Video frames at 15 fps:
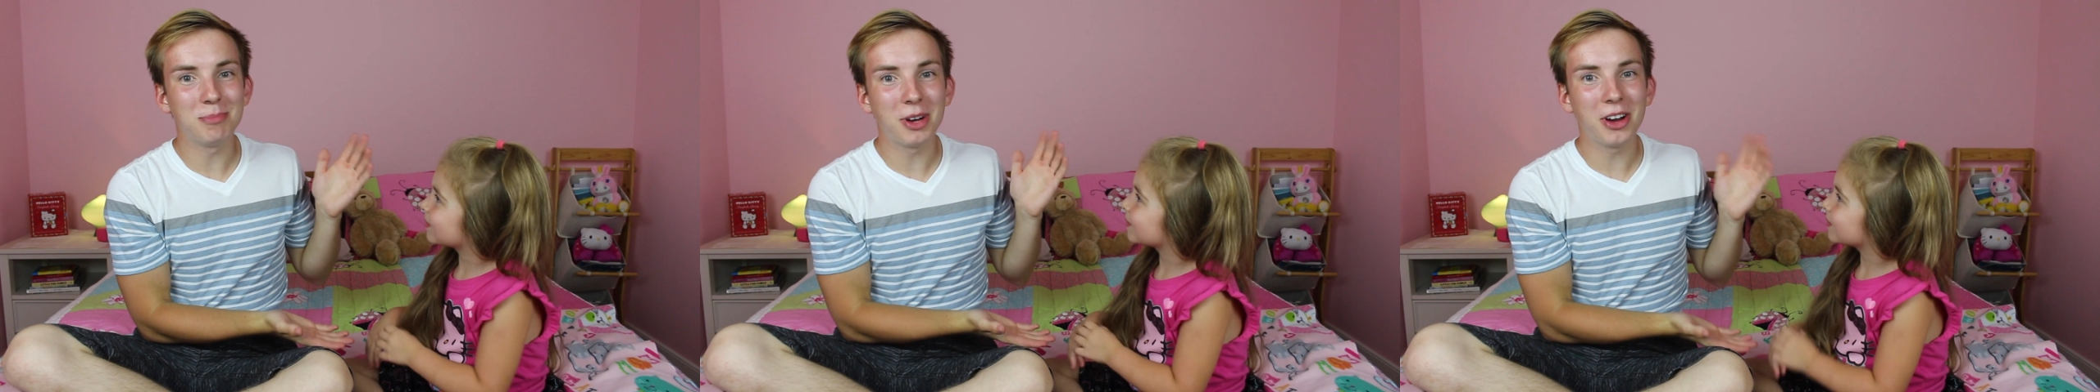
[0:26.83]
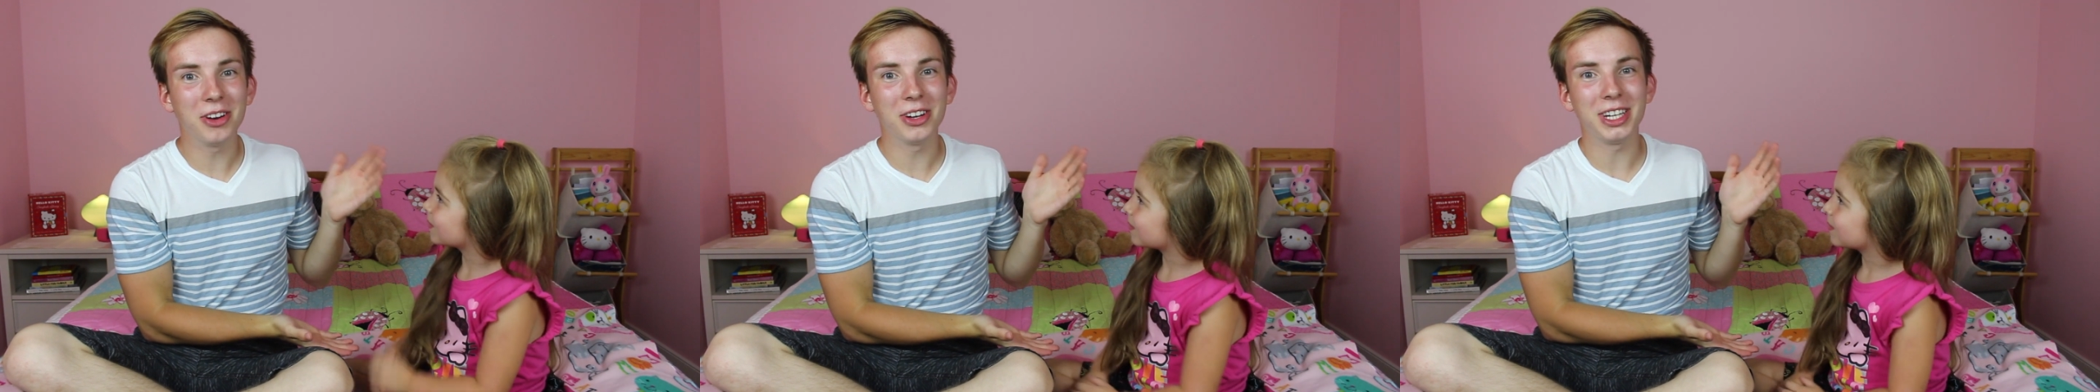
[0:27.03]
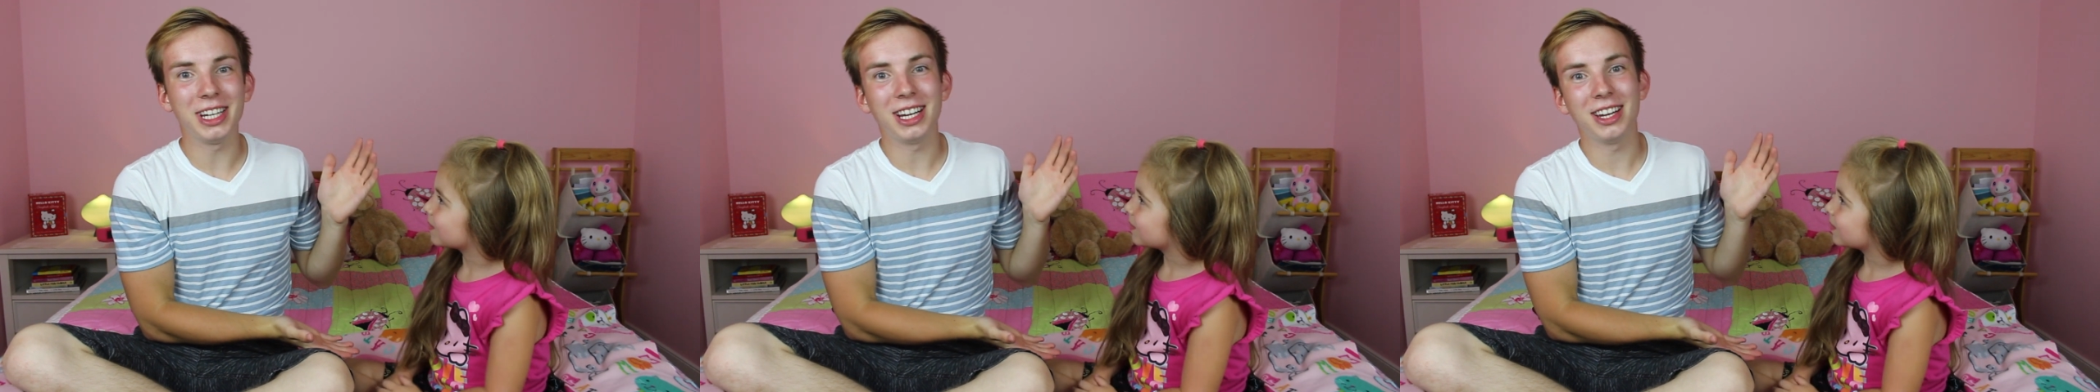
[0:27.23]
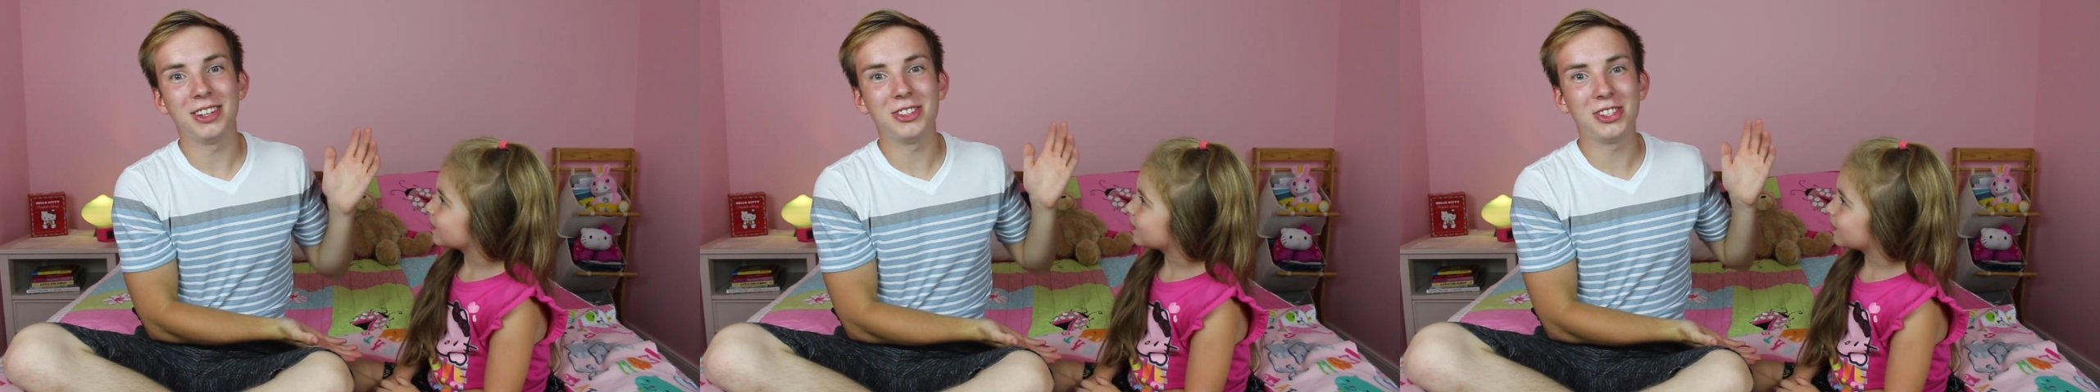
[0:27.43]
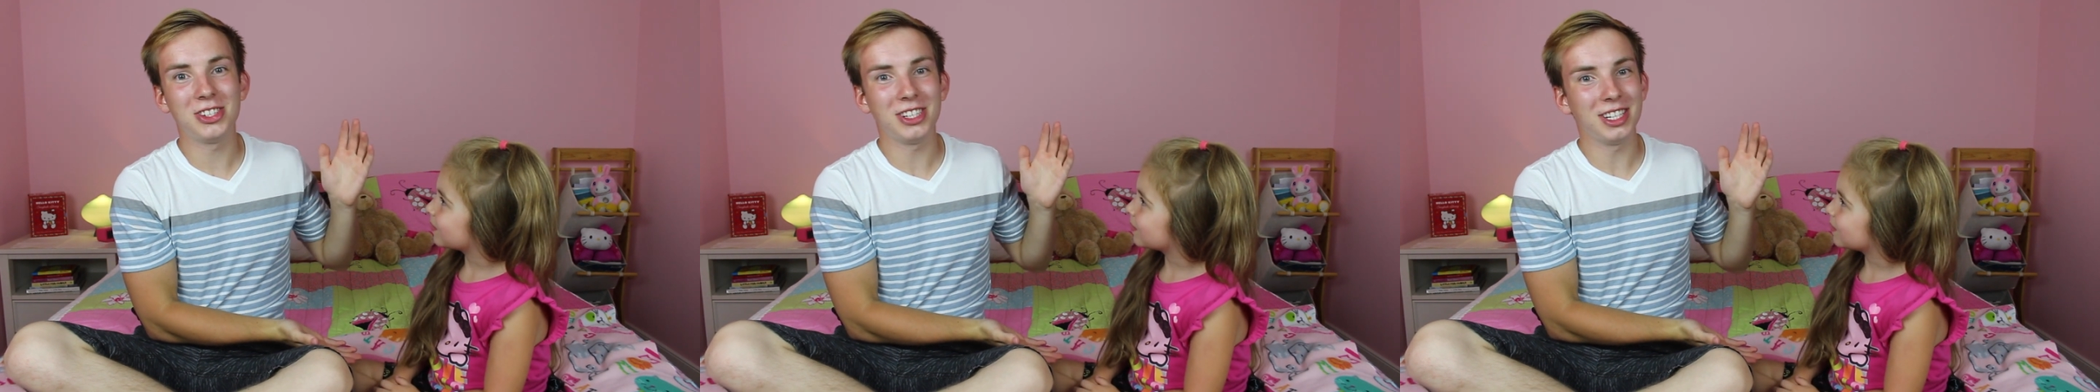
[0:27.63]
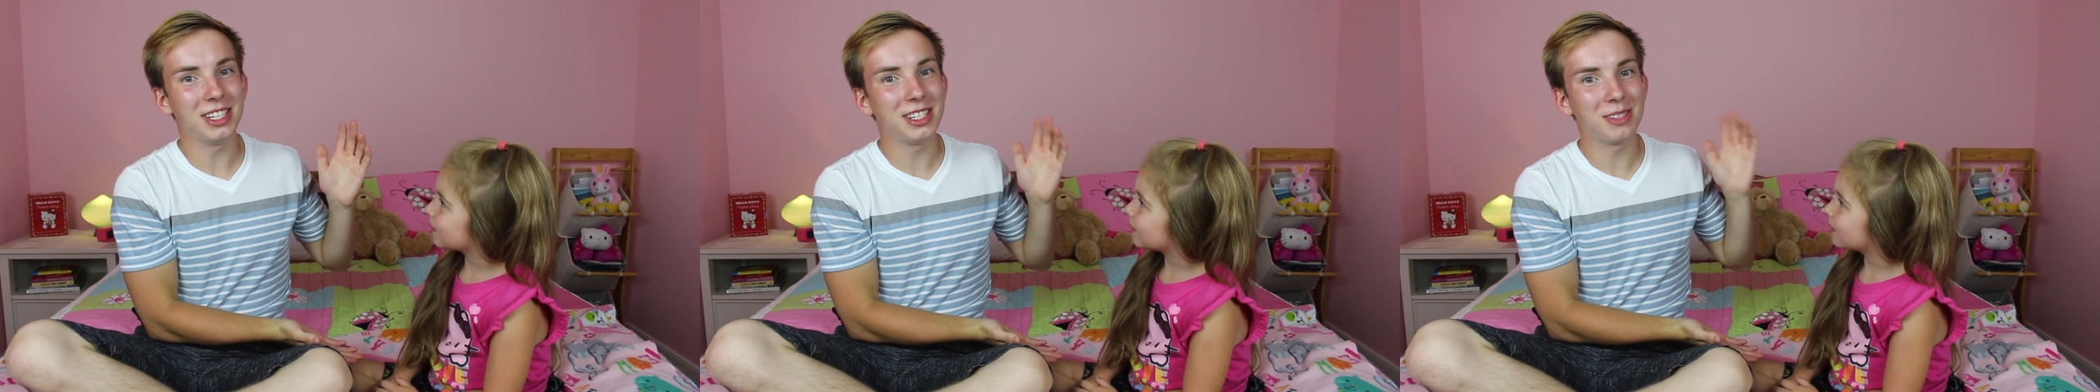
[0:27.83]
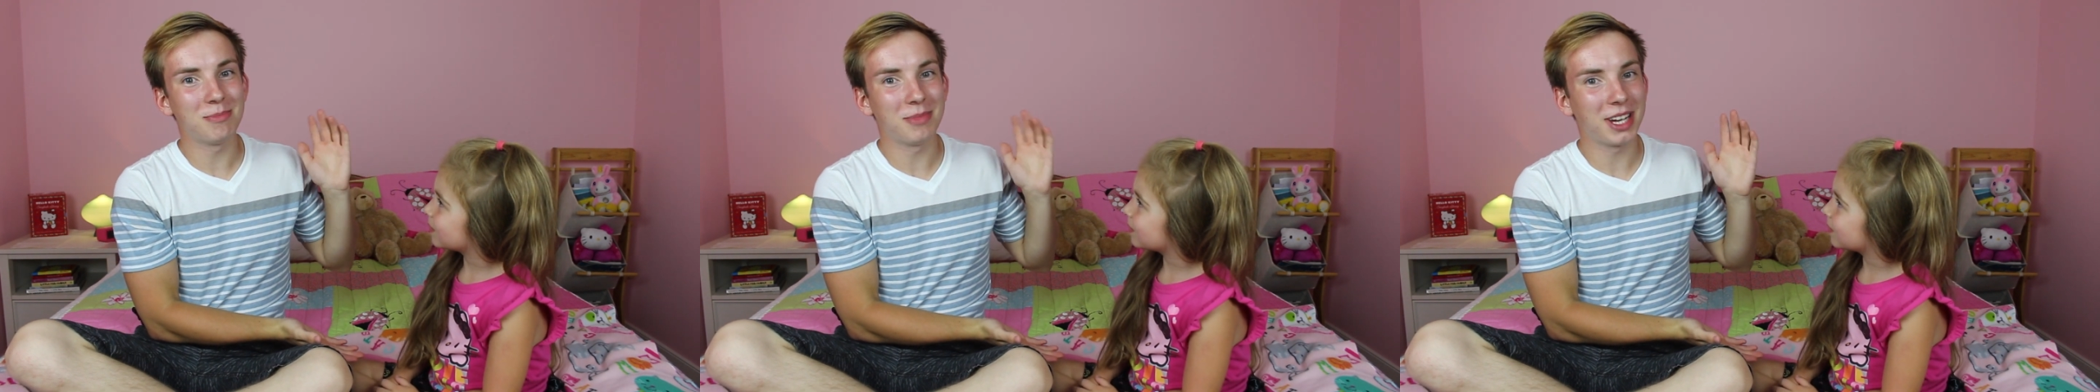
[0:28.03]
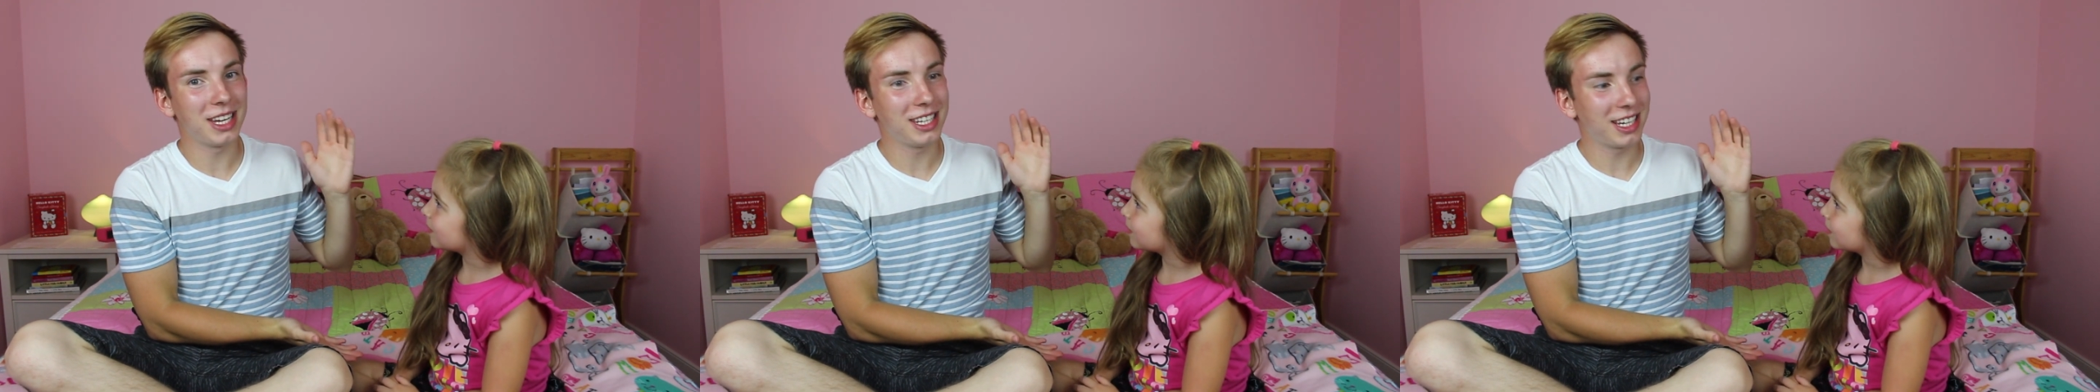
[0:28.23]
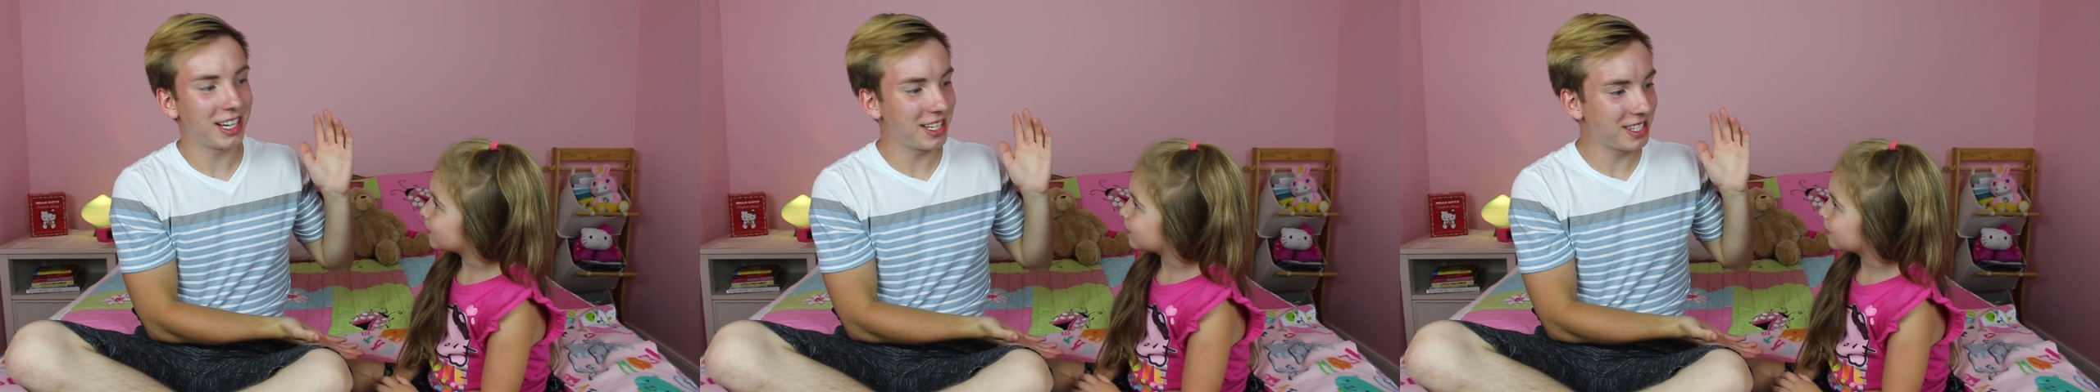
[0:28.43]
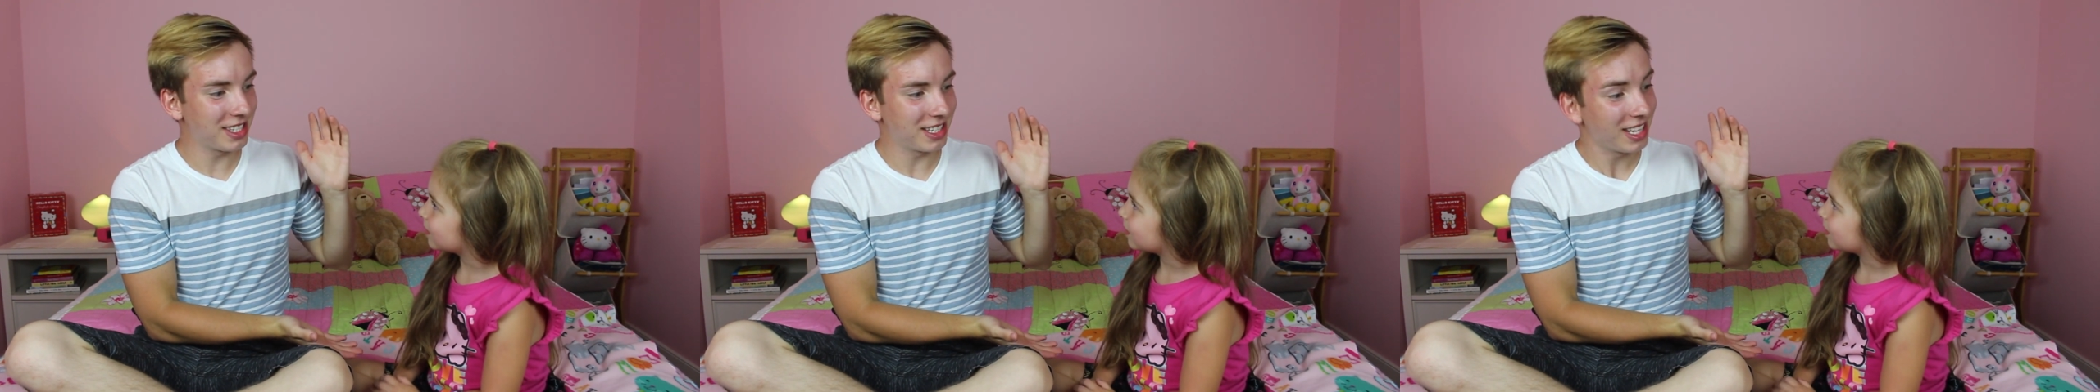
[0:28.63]
Mari, and she is my
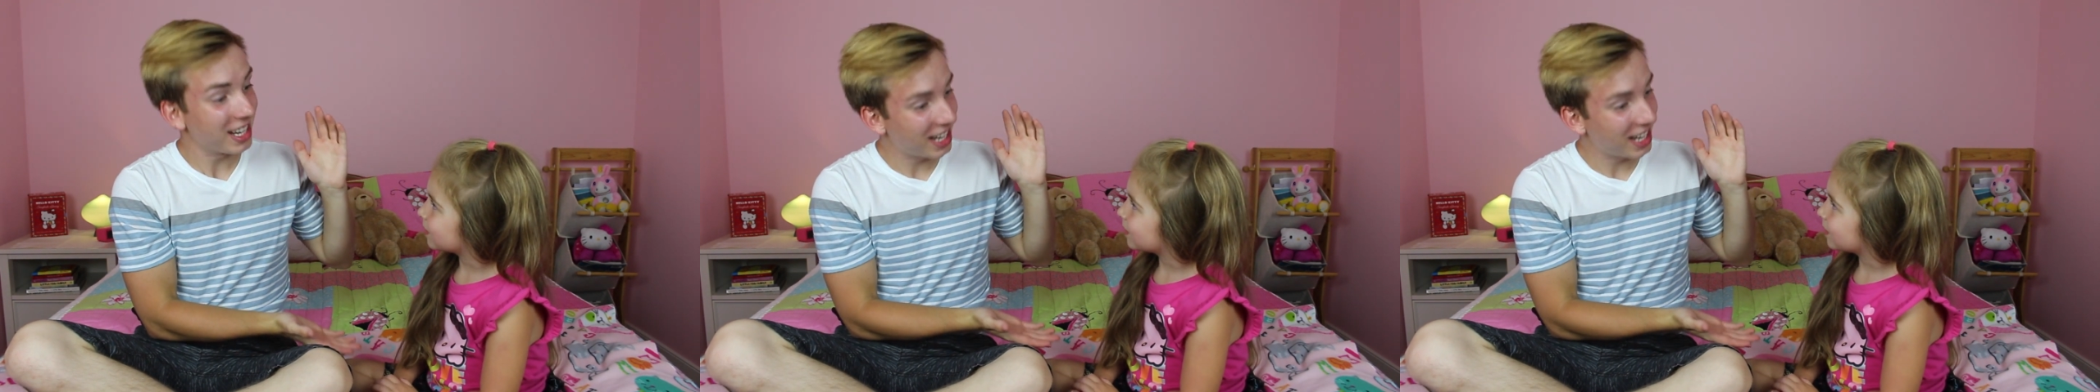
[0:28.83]
cousin.